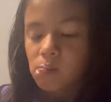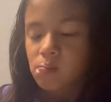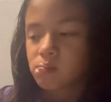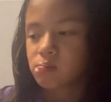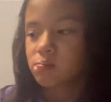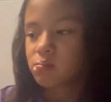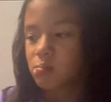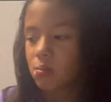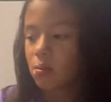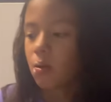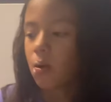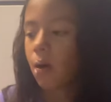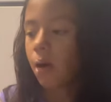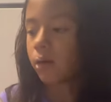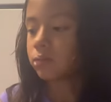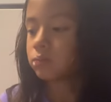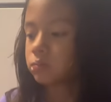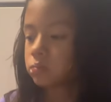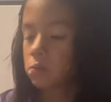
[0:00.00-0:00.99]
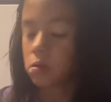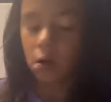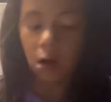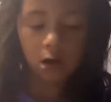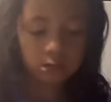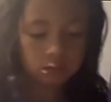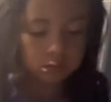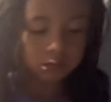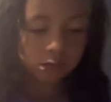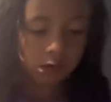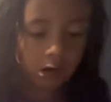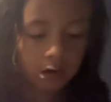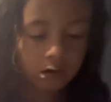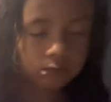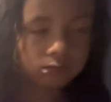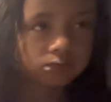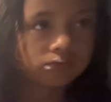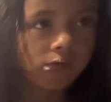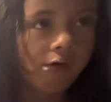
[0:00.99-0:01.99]
No, it said after done, it's able to
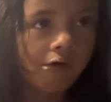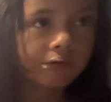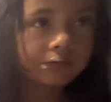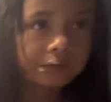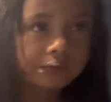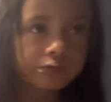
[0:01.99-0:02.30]
freeze. That's why.